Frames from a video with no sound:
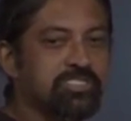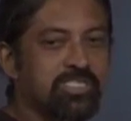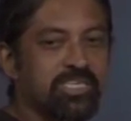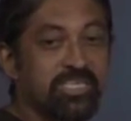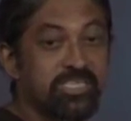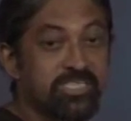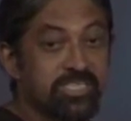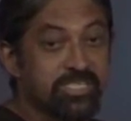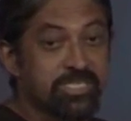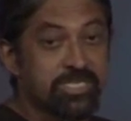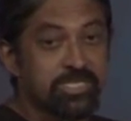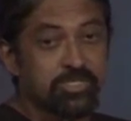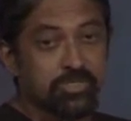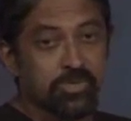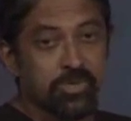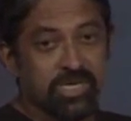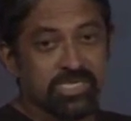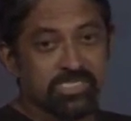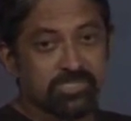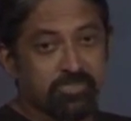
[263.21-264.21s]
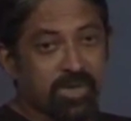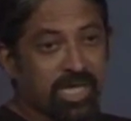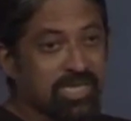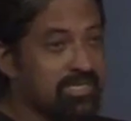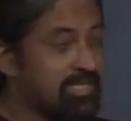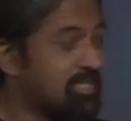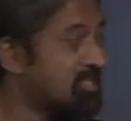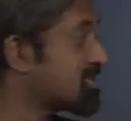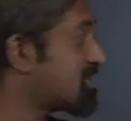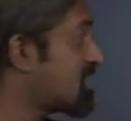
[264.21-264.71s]
in addition to
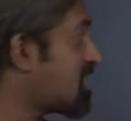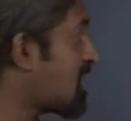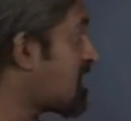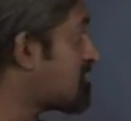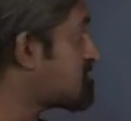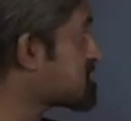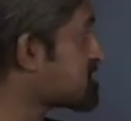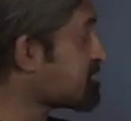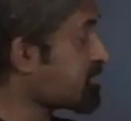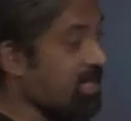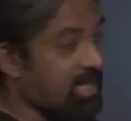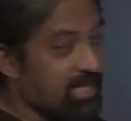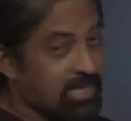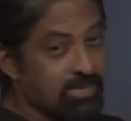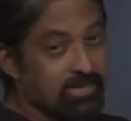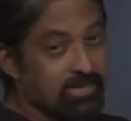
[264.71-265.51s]
expanding the lifespan